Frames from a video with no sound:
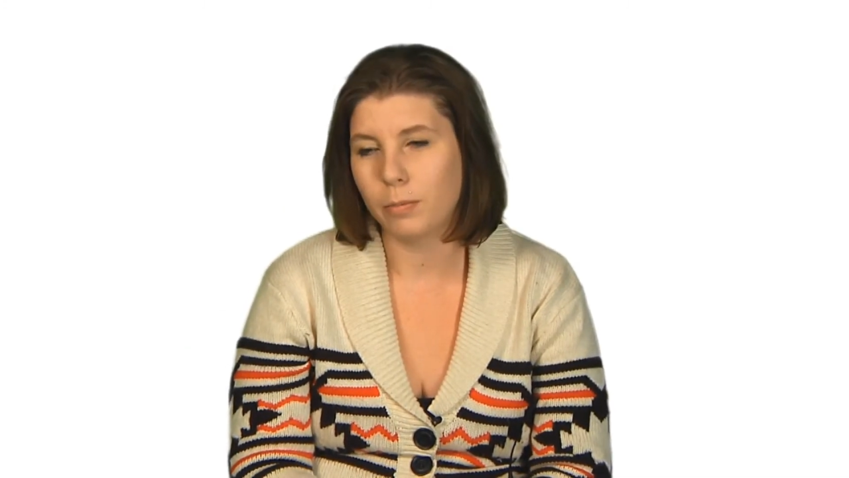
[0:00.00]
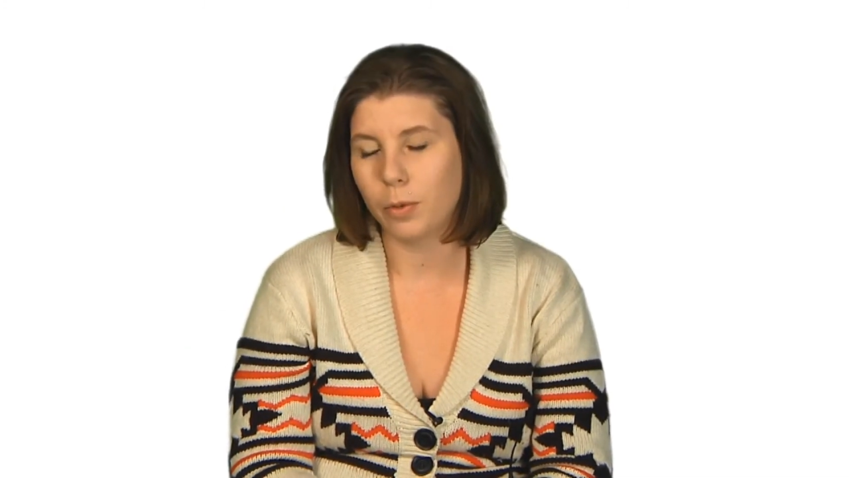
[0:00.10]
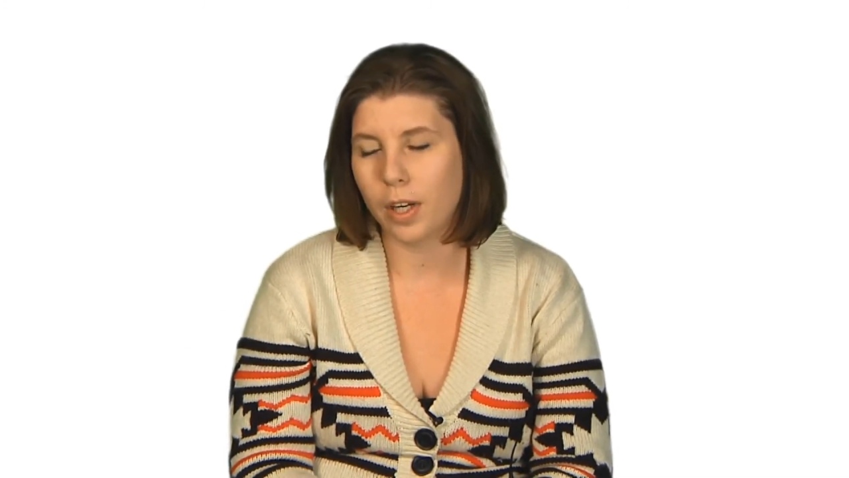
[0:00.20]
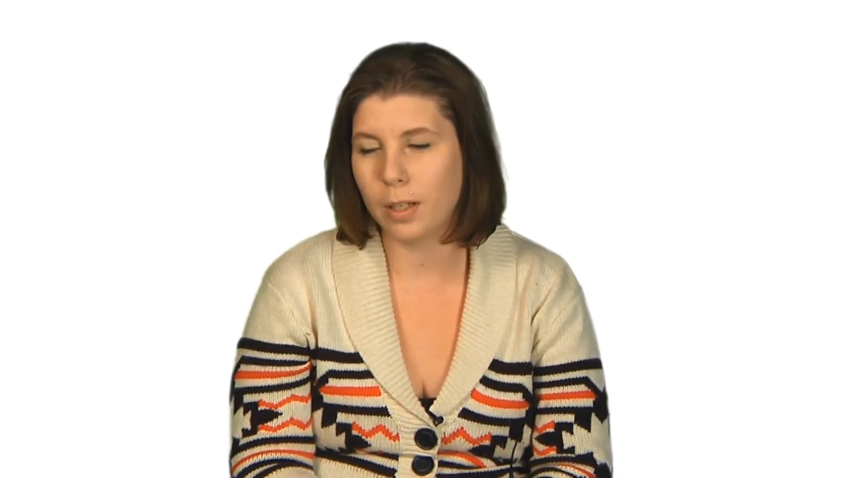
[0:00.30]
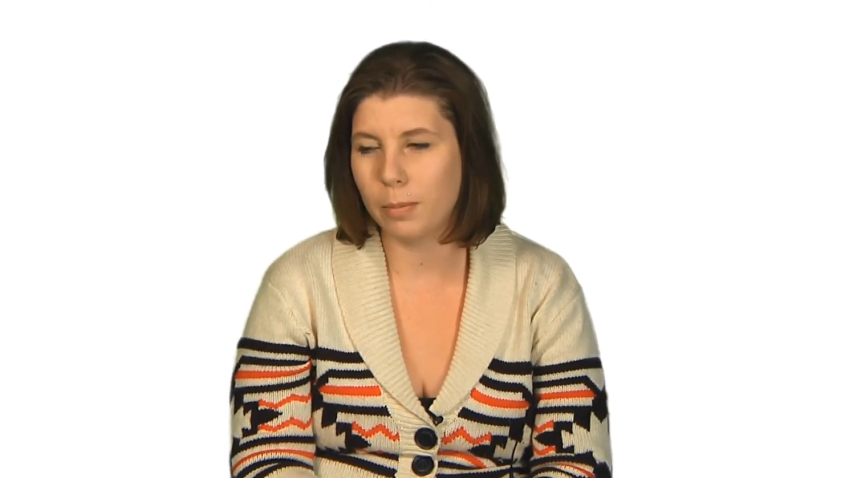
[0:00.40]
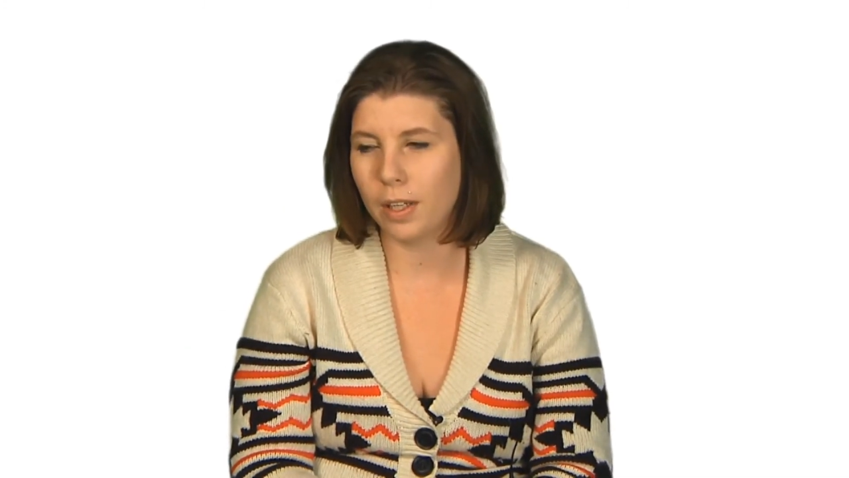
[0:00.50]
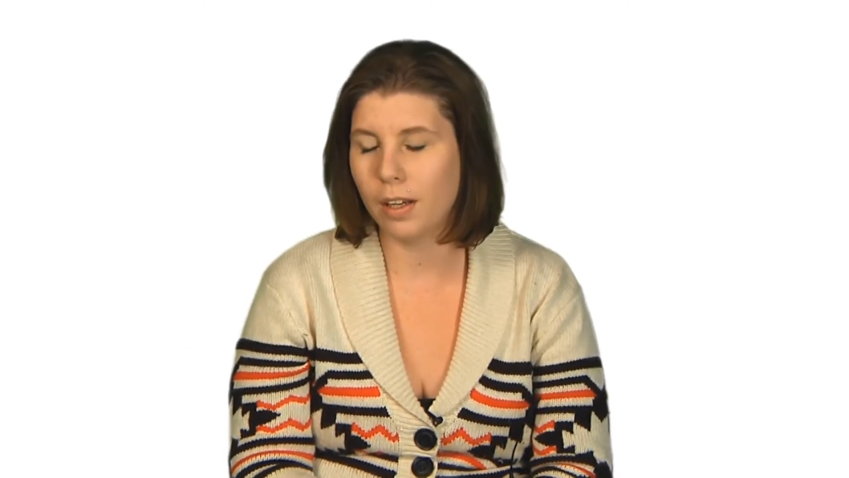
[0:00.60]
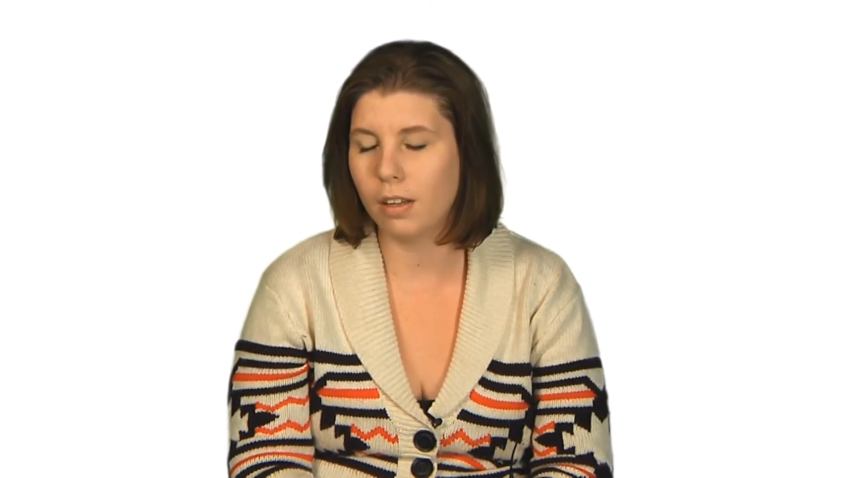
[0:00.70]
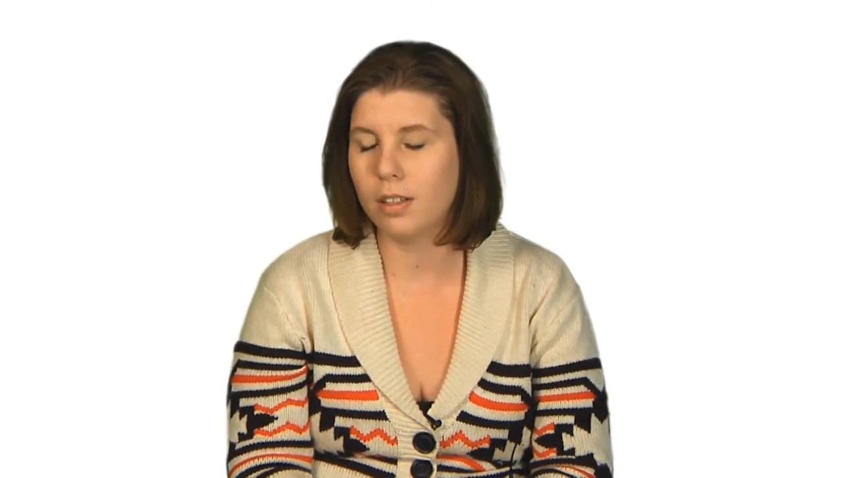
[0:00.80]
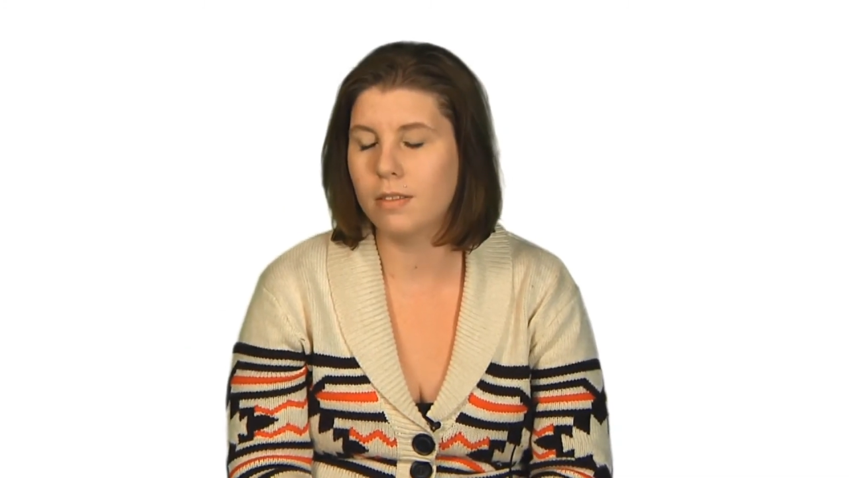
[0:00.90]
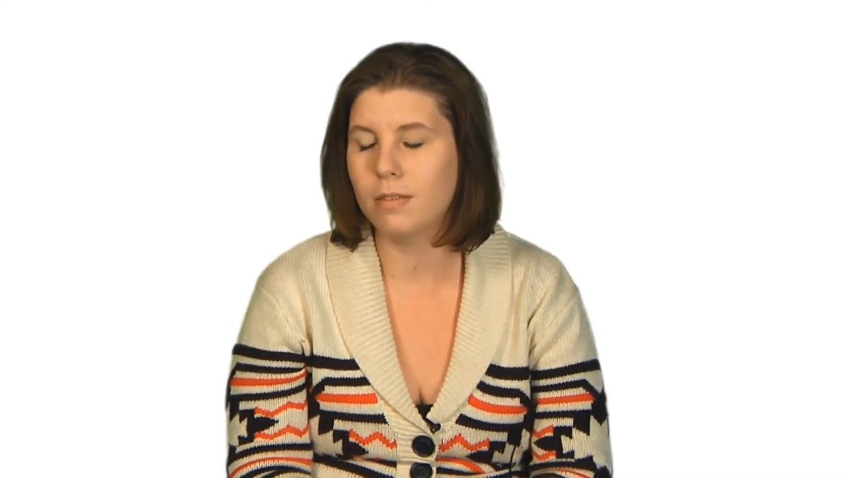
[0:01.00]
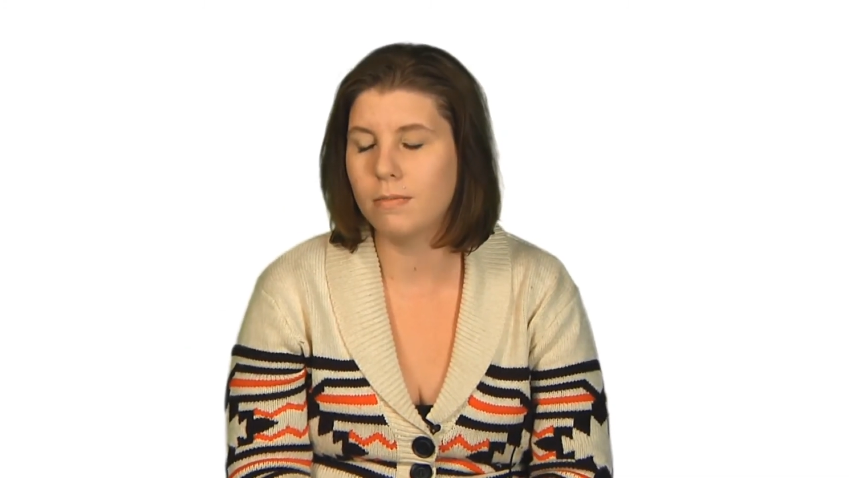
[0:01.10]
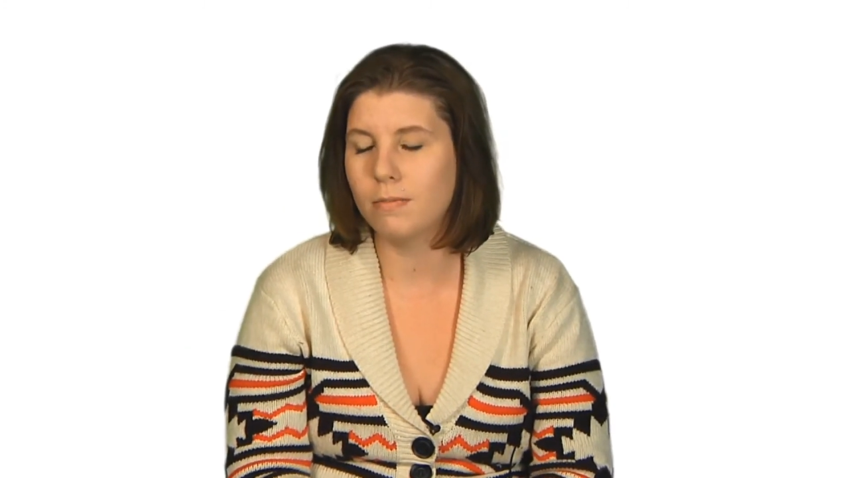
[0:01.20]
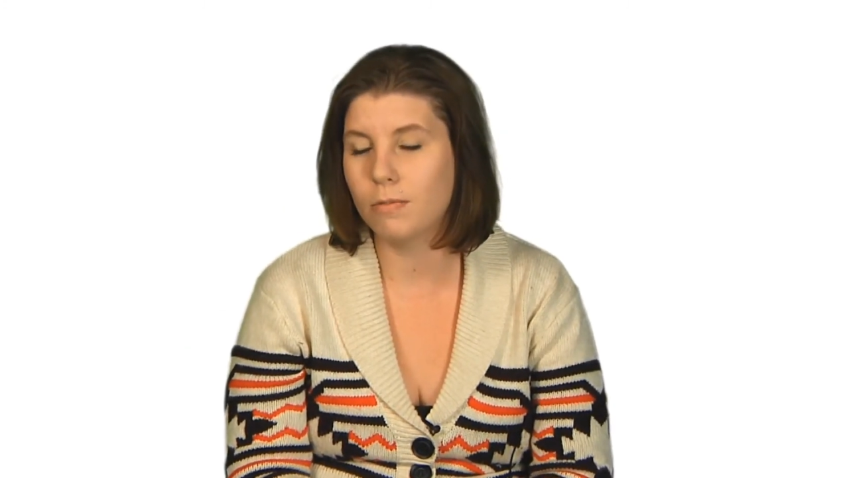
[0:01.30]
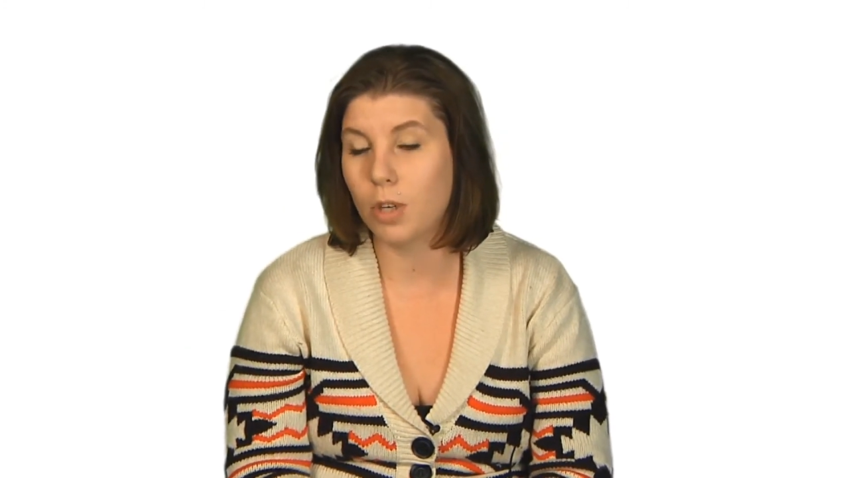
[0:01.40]
Granted, being on a
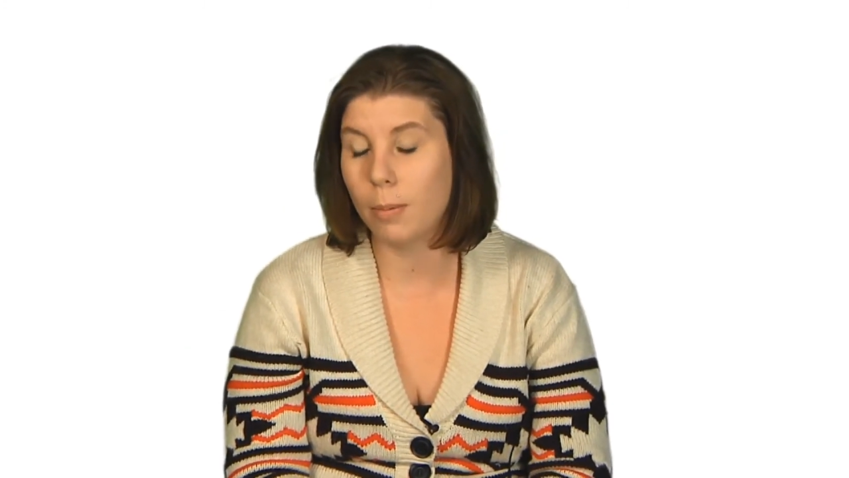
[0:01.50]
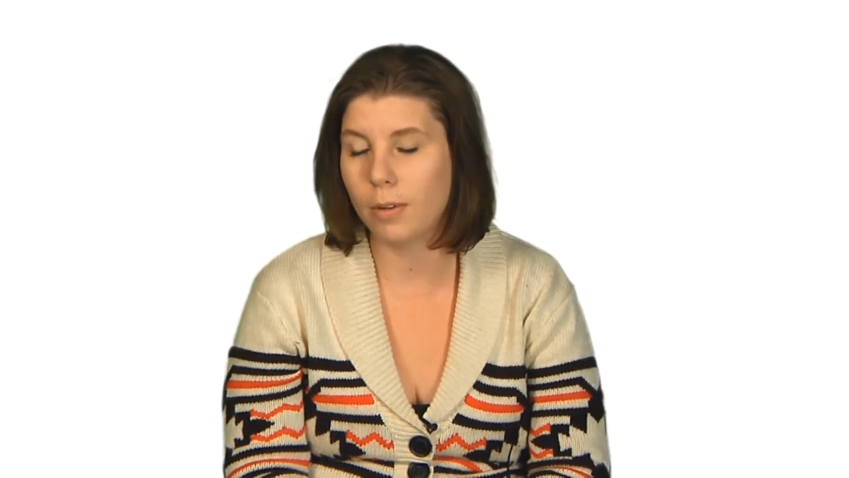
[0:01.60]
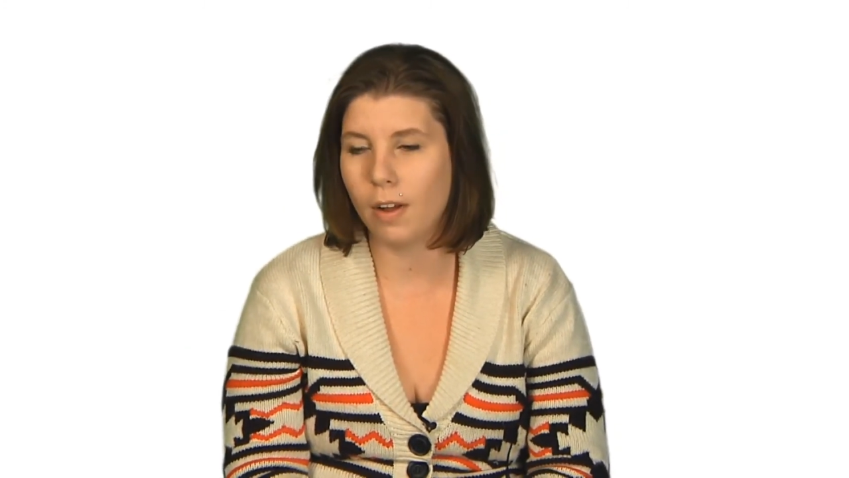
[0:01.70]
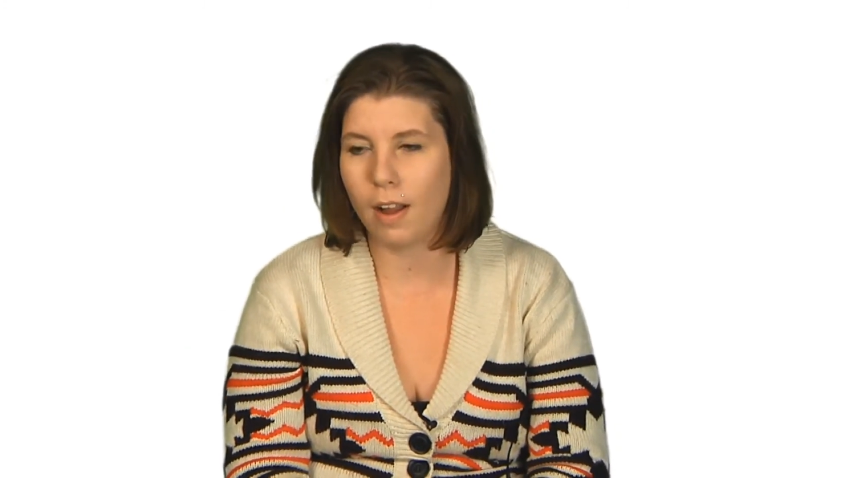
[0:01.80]
tropical